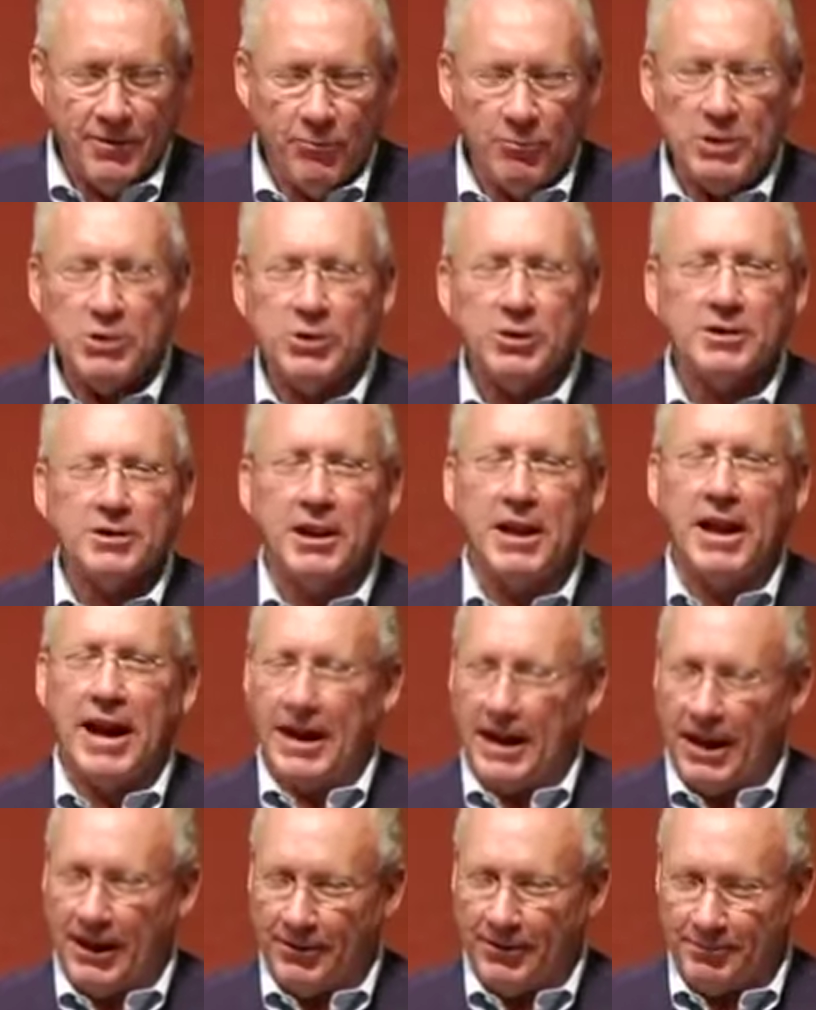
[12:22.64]
We took the
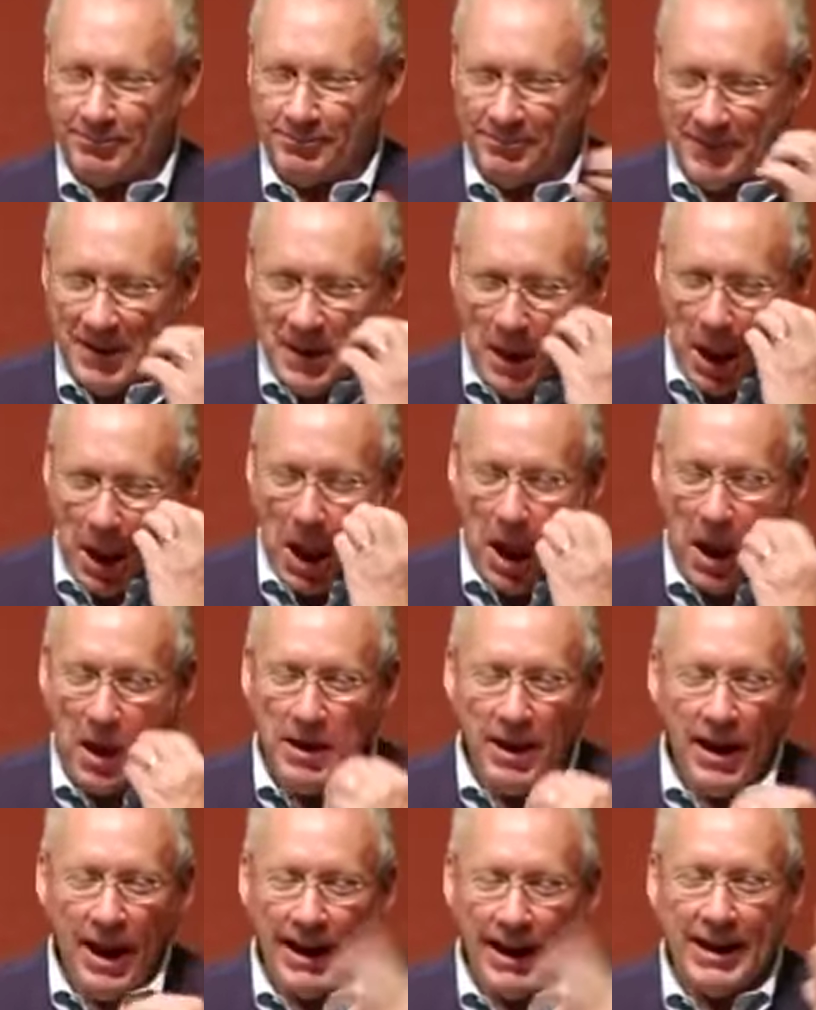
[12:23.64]
line out.
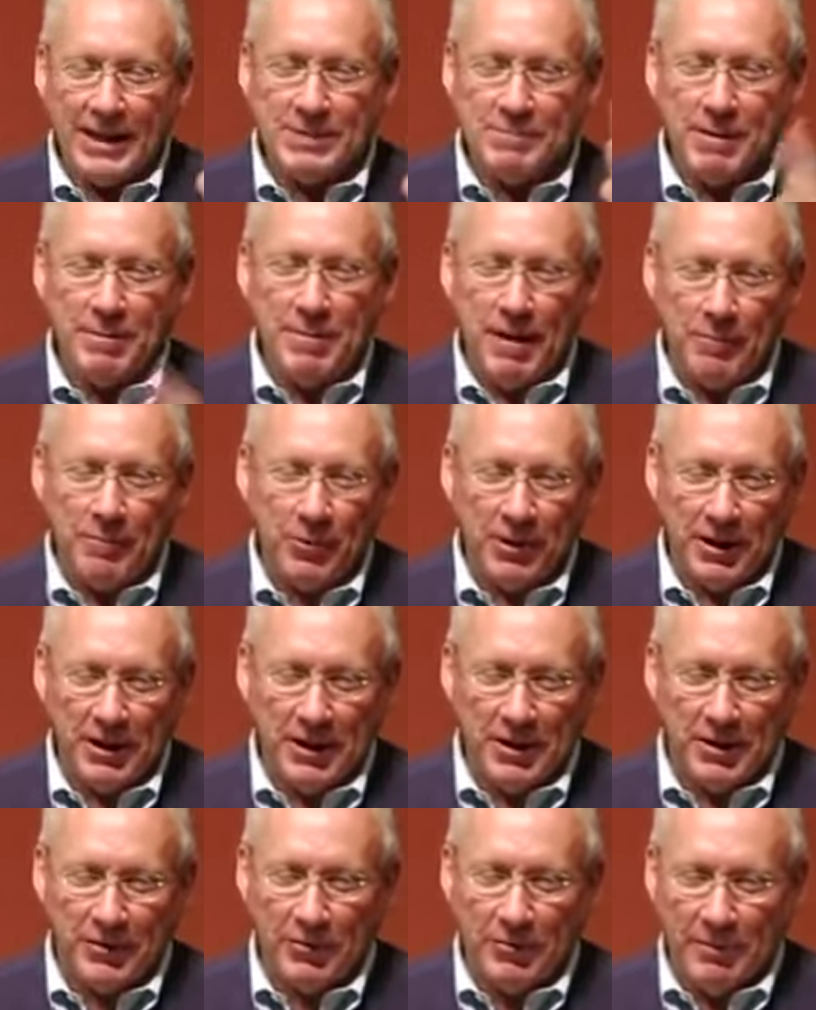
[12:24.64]
I guess maybe I put
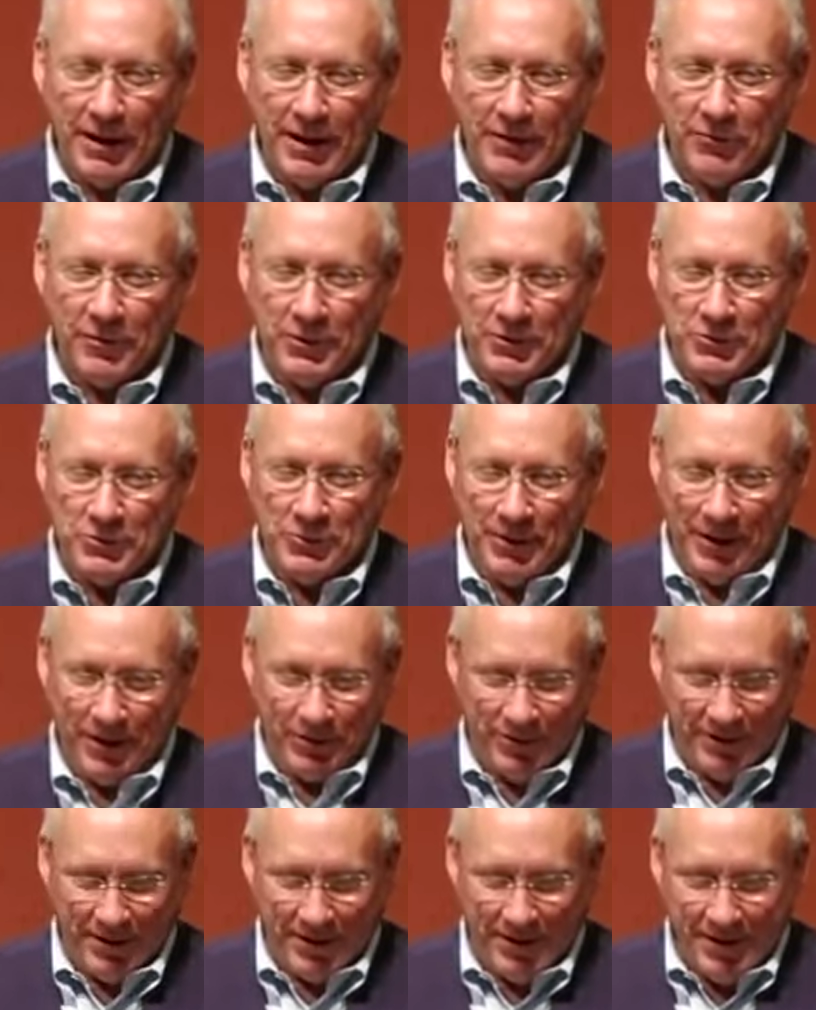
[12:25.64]
it in there for my
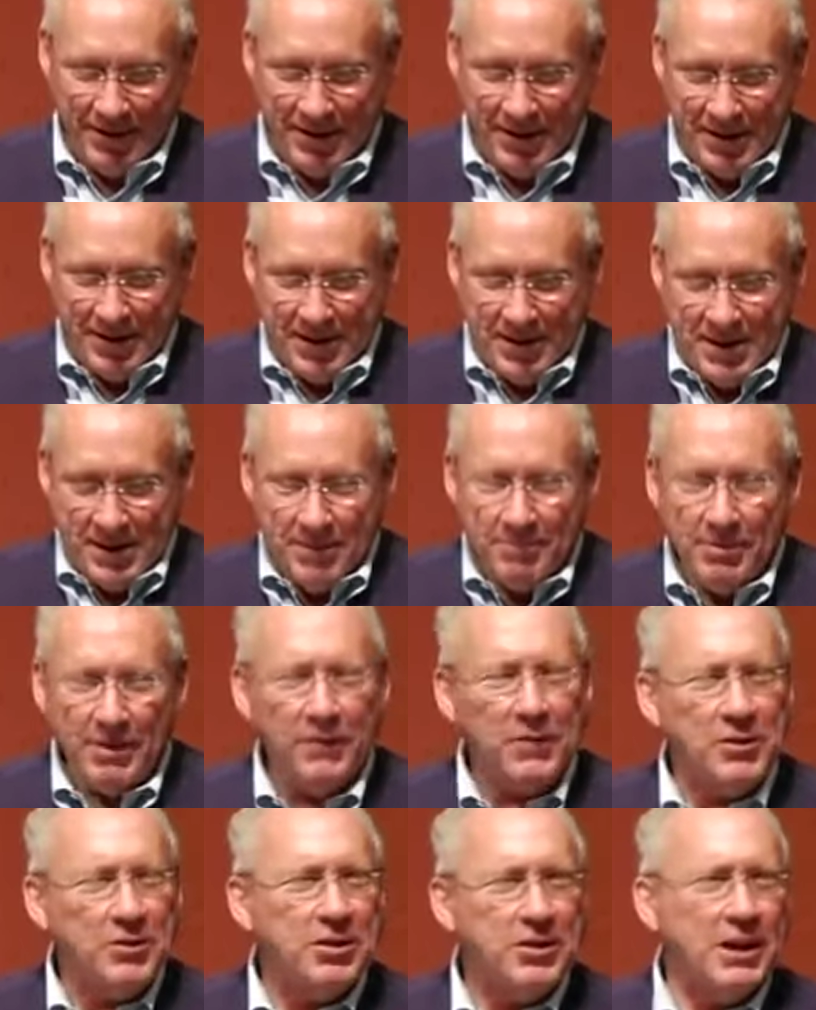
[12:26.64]
frustration.
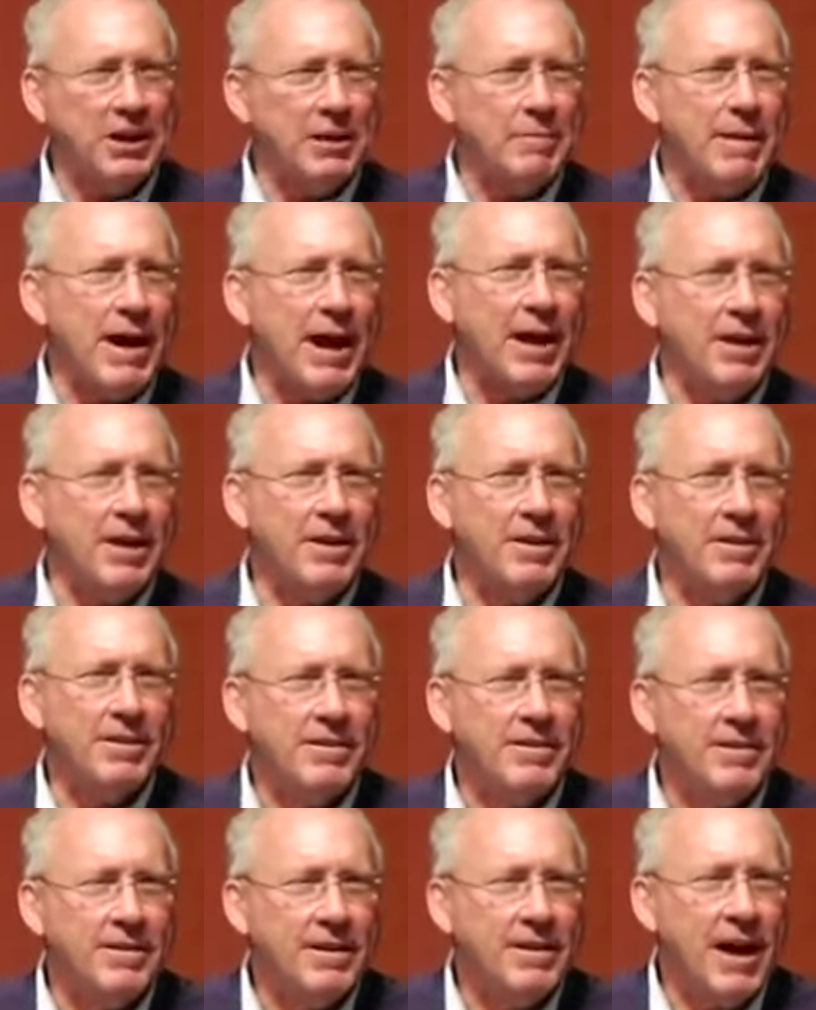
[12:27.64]
But if you think about it,
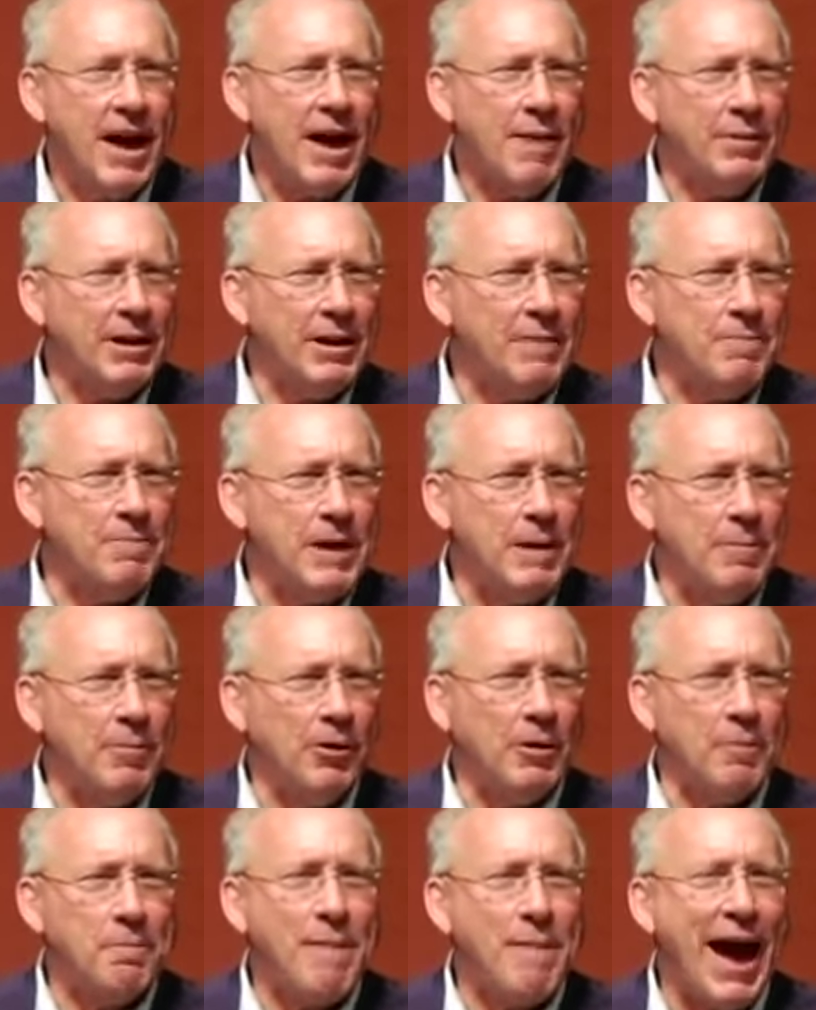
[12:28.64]
how many
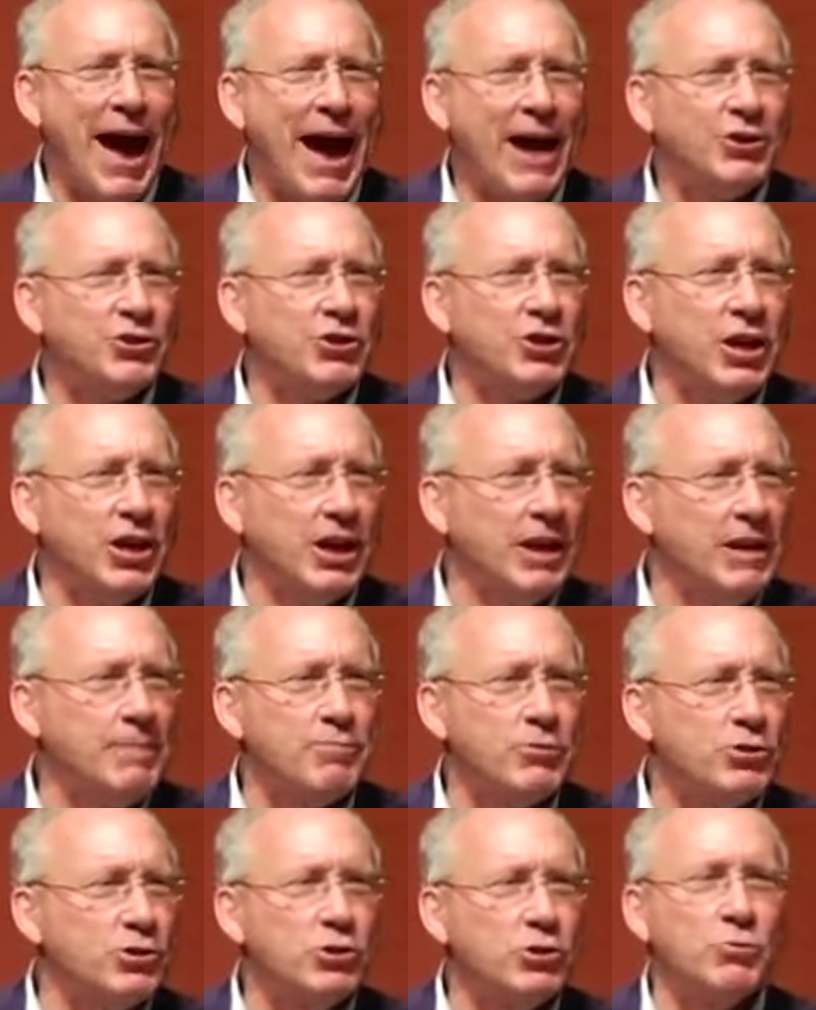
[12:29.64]
people are
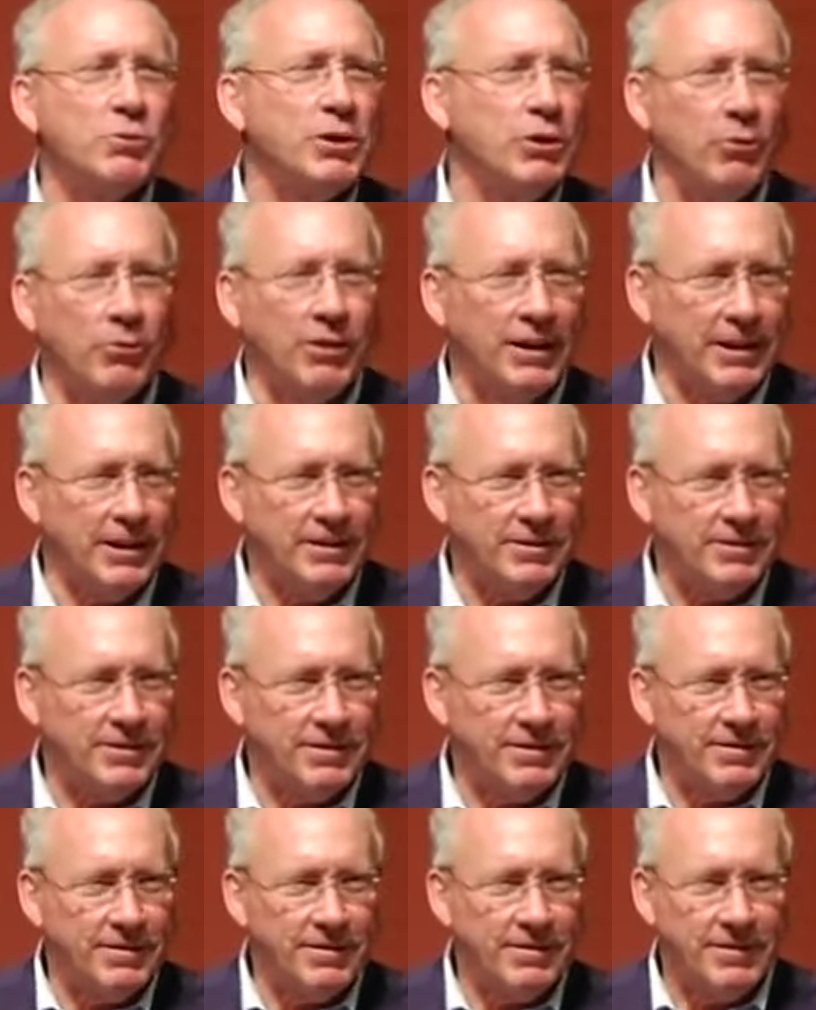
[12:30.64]
passionately pursuing
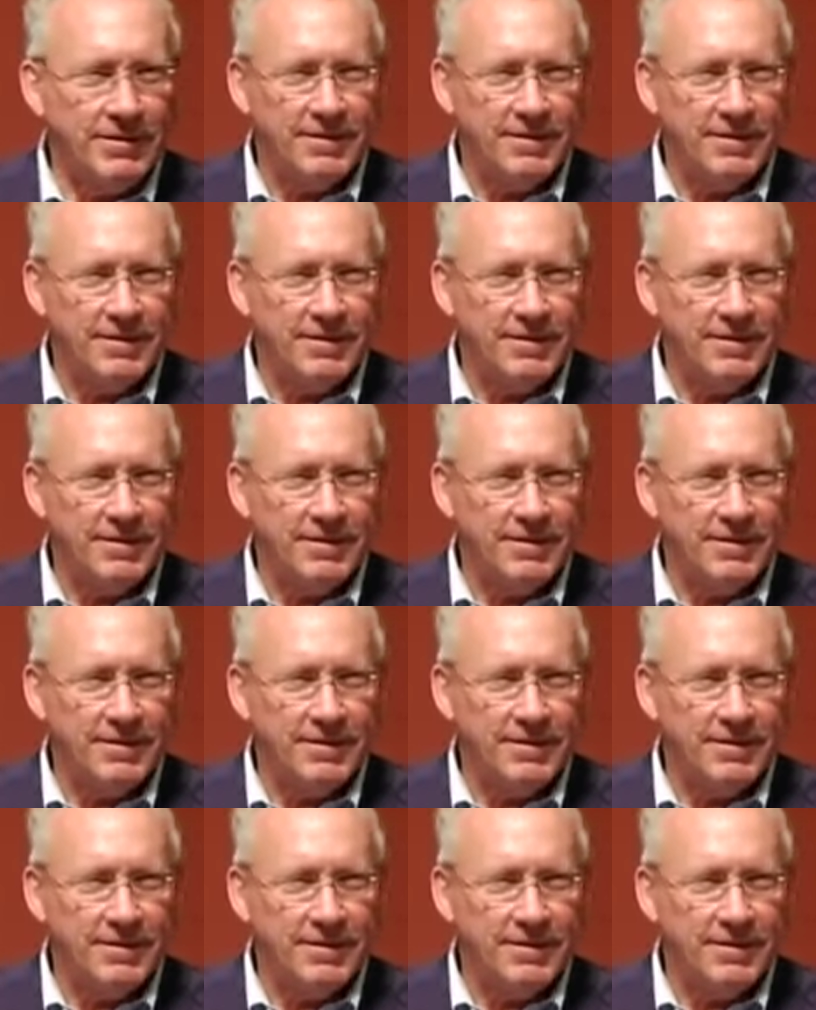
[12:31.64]
holiness?